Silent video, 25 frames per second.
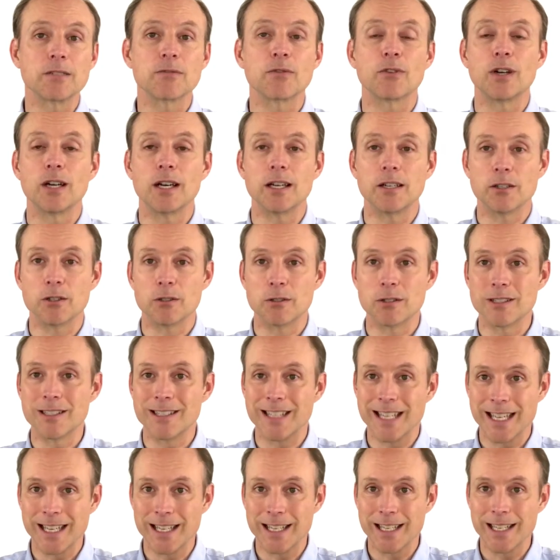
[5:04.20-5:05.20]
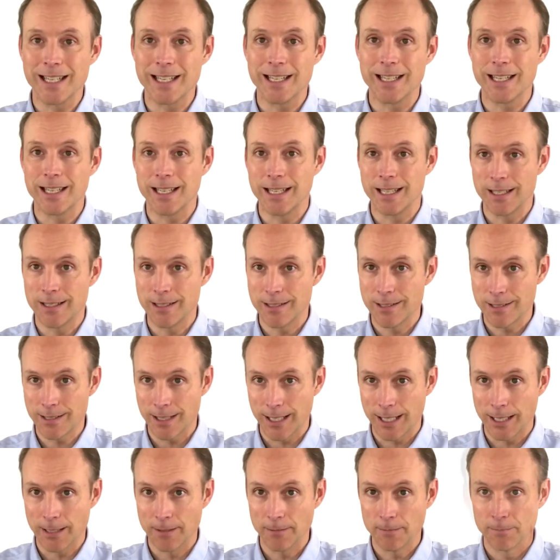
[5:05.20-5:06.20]
for understanding and
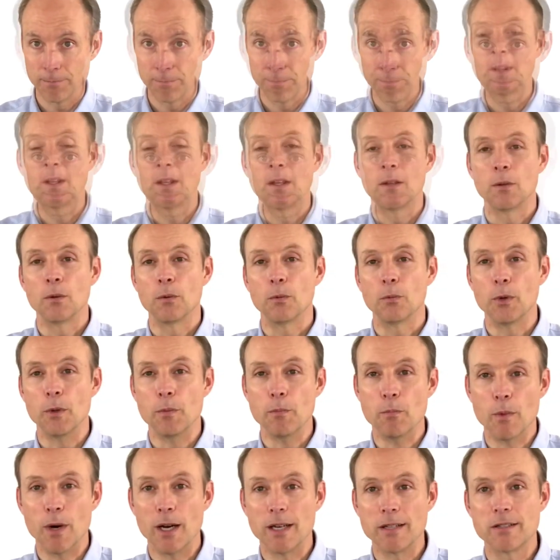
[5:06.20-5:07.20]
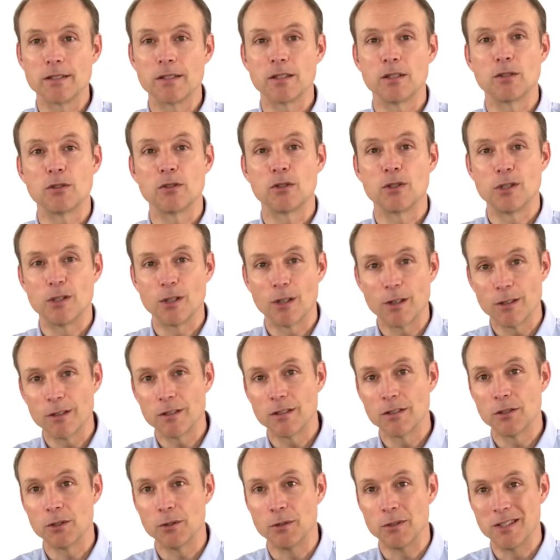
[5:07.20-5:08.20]
insight. We must
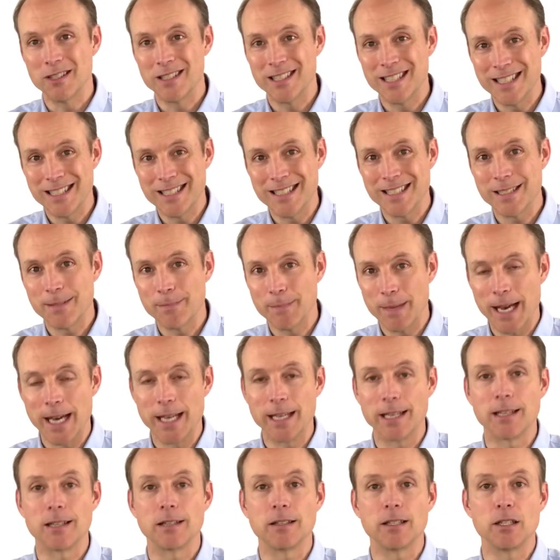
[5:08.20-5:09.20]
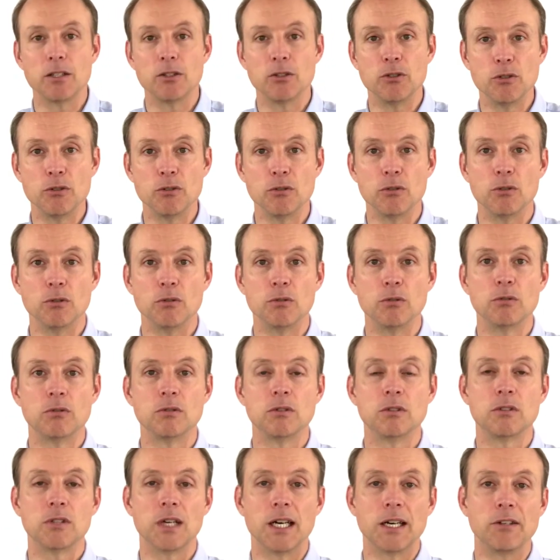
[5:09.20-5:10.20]
start to systematically
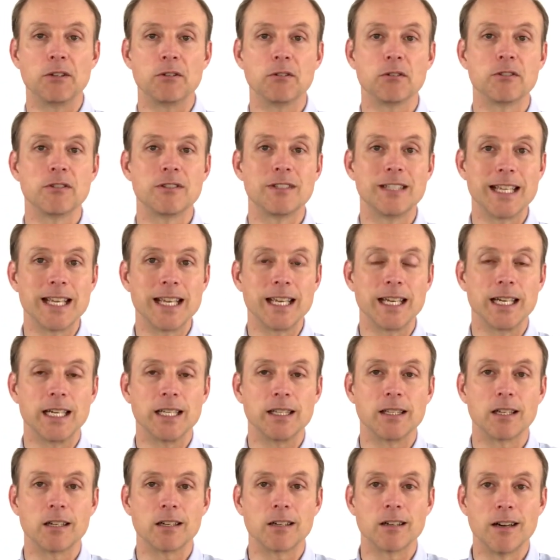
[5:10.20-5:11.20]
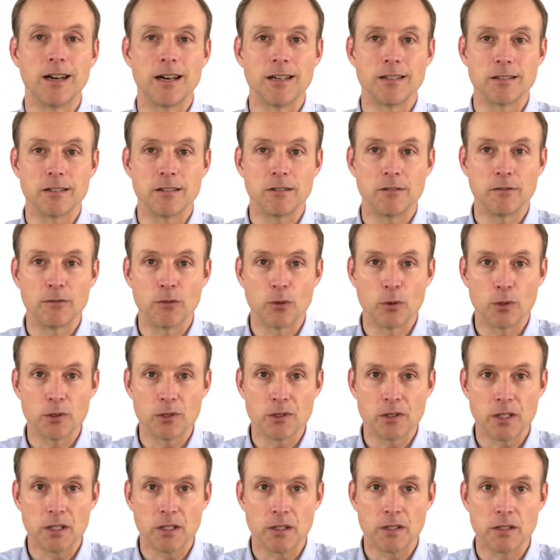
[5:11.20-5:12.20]
to understand the causative
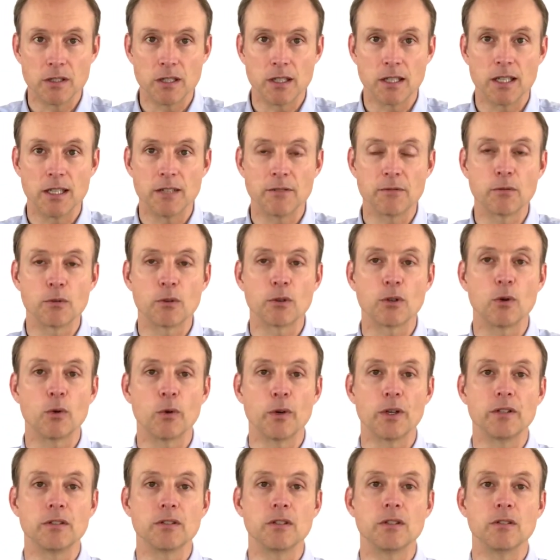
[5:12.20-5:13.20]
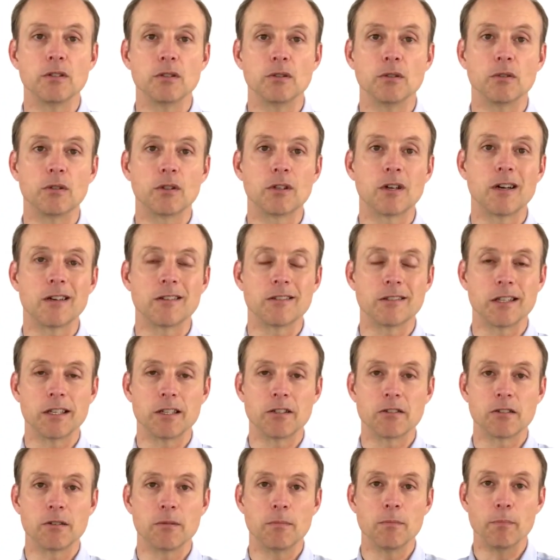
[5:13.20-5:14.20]
forces if we're going to do
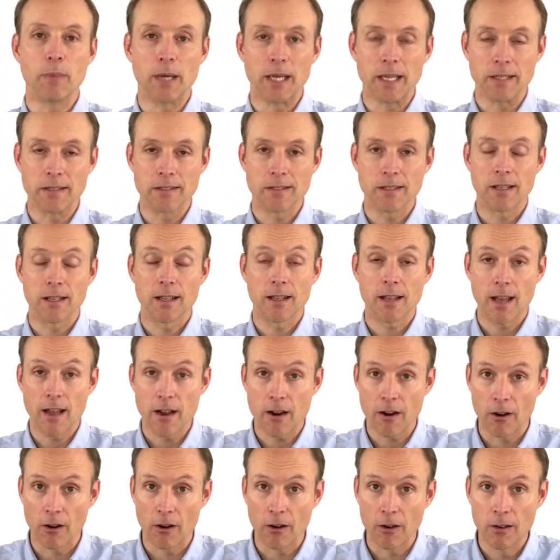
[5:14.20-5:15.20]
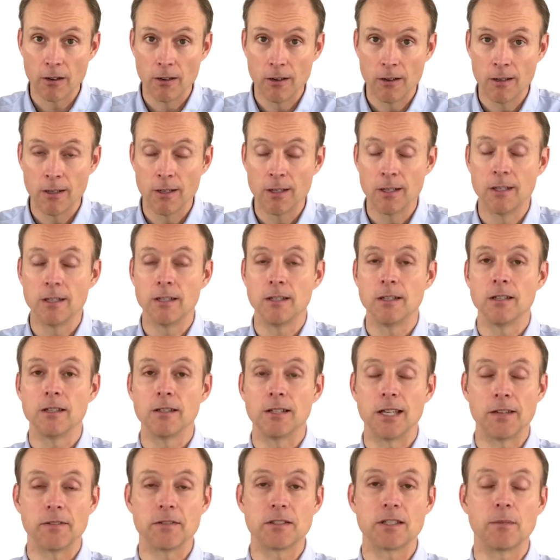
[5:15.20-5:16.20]
causation-based care.
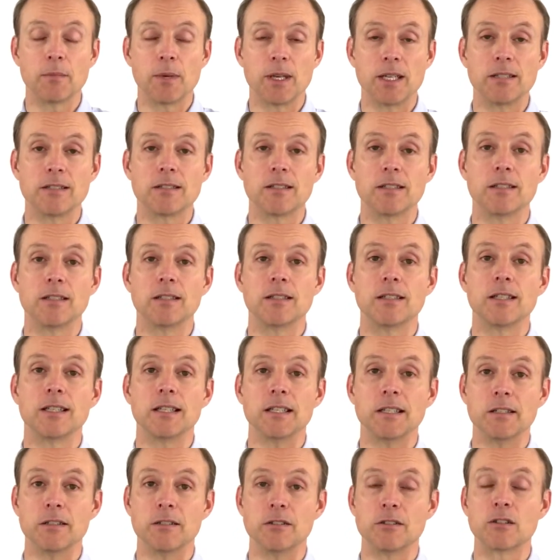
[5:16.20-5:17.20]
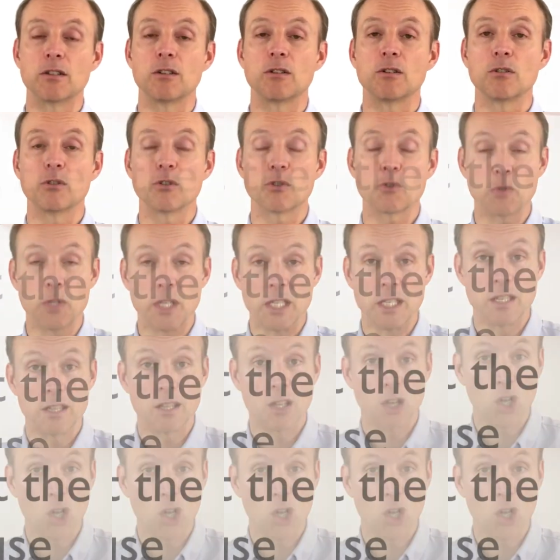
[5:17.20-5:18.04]
Lifestyle medicine is treat the